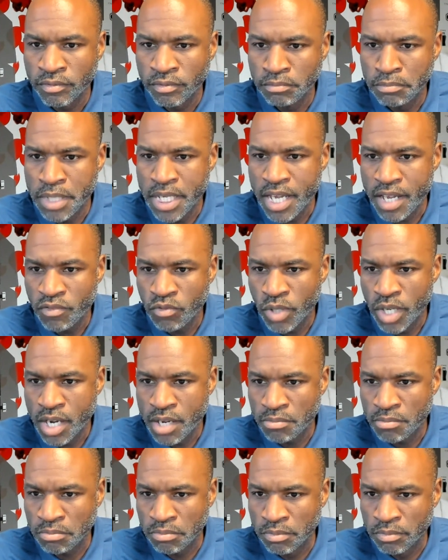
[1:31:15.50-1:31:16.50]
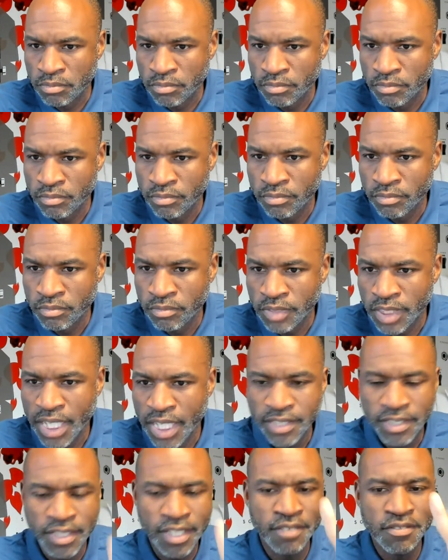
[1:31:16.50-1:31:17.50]
BF, what up?
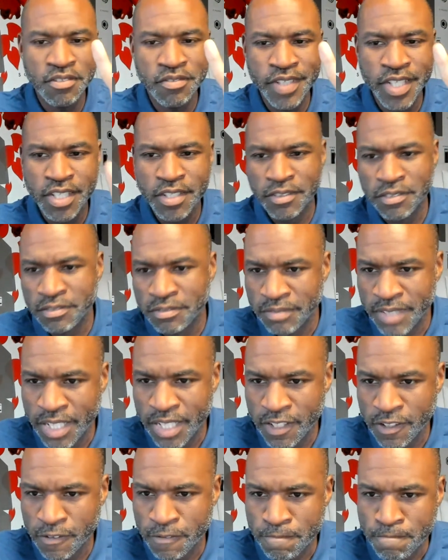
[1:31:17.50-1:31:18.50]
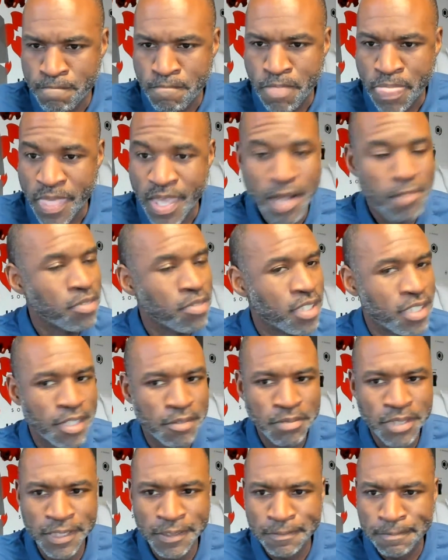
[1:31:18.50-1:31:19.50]
Glad you're loving the videos. Thank you. Yeah, I'm good.
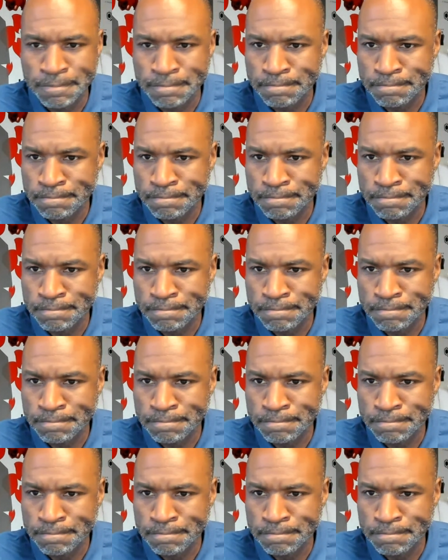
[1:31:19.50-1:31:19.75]
I'm good.